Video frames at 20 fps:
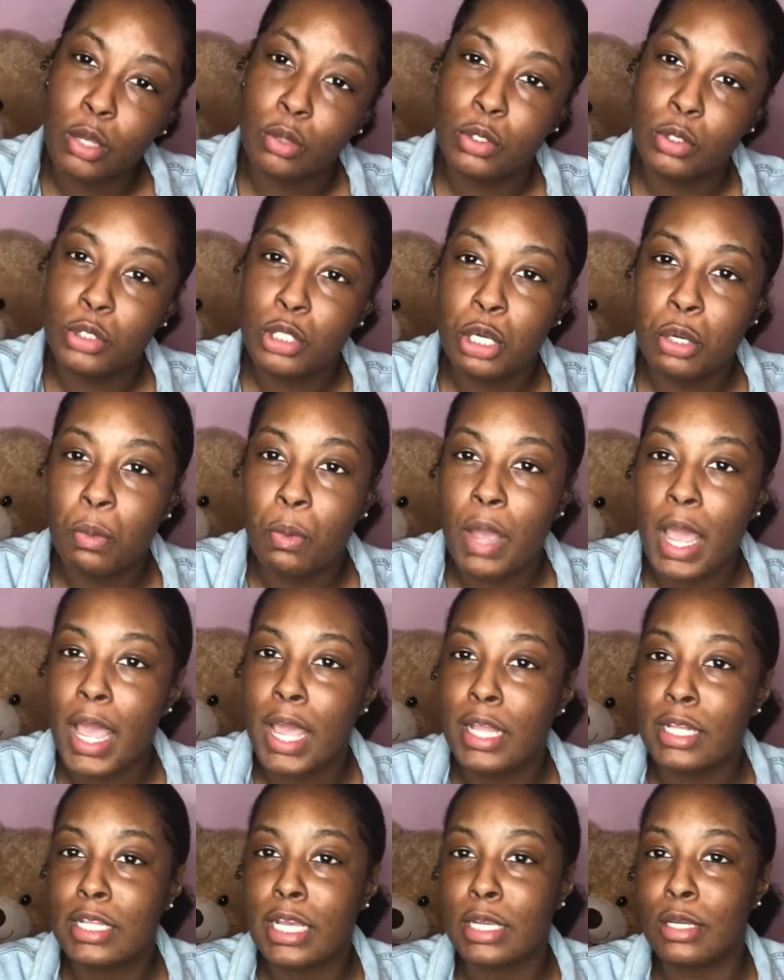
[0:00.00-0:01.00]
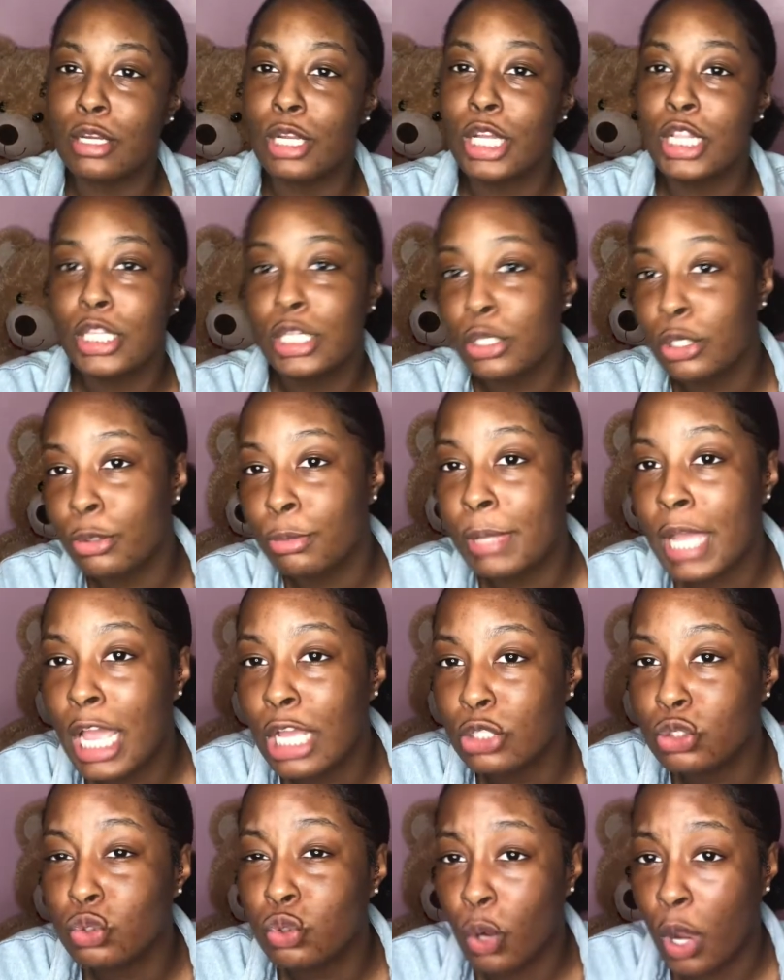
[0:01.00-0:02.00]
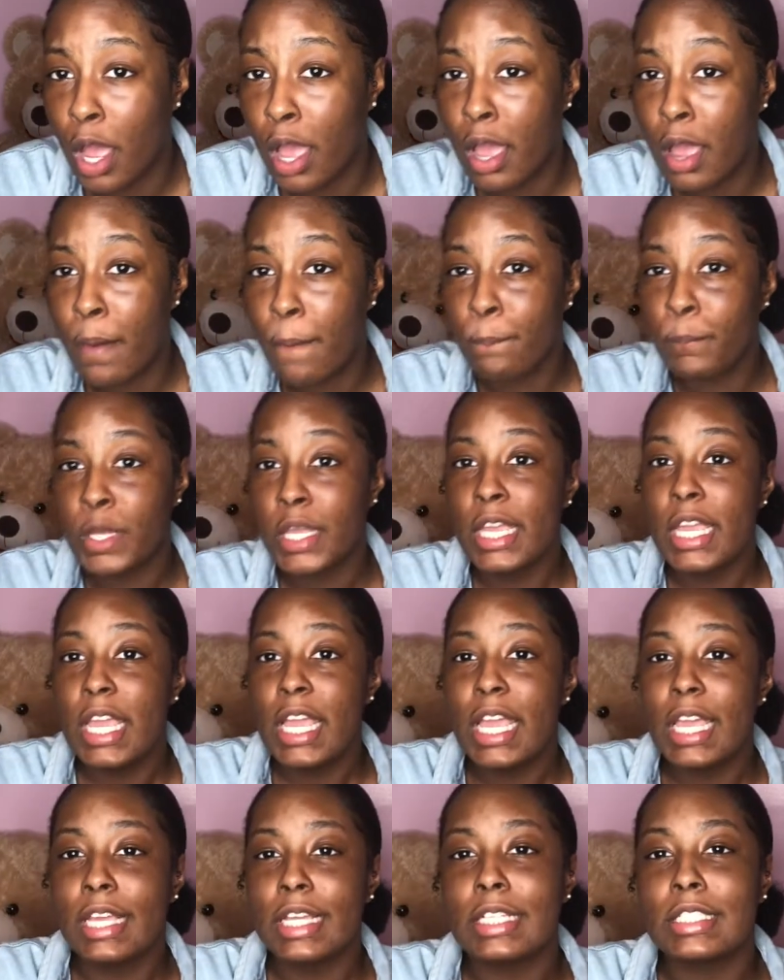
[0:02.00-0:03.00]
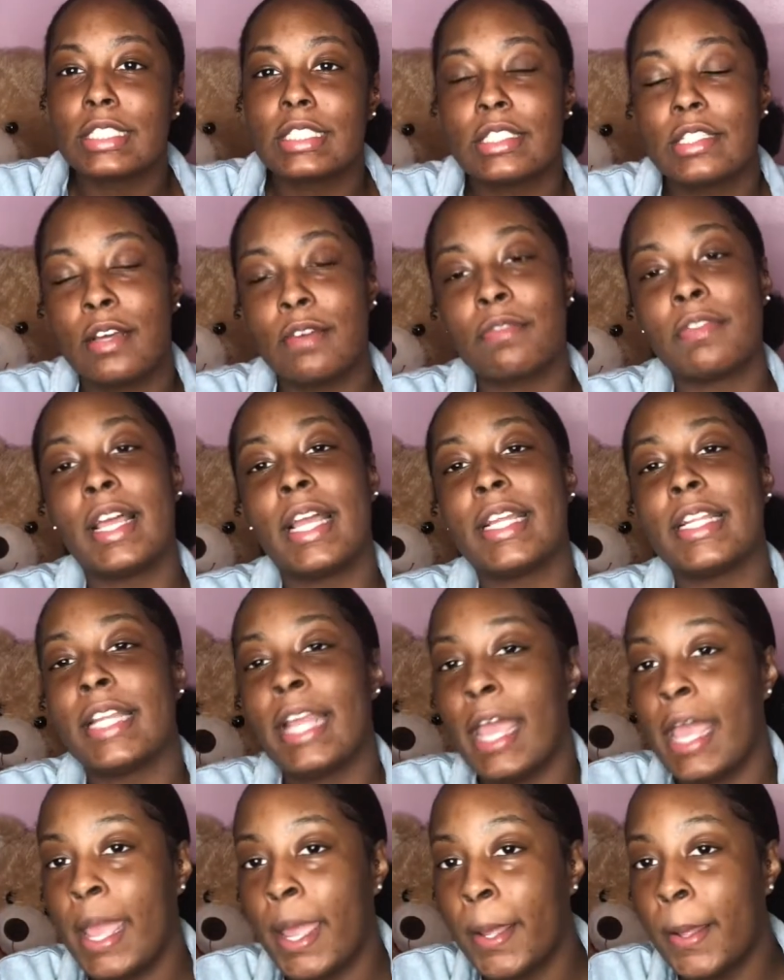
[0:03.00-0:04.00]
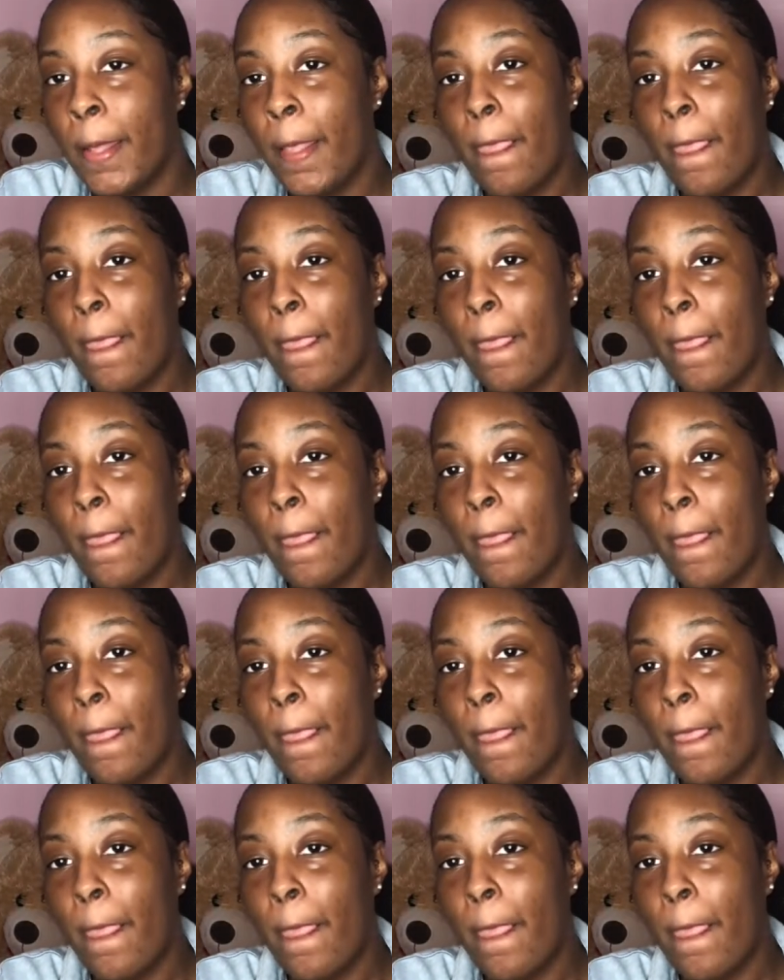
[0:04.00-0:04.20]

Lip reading: You know, I had like a glitter backdrop and stuff like that.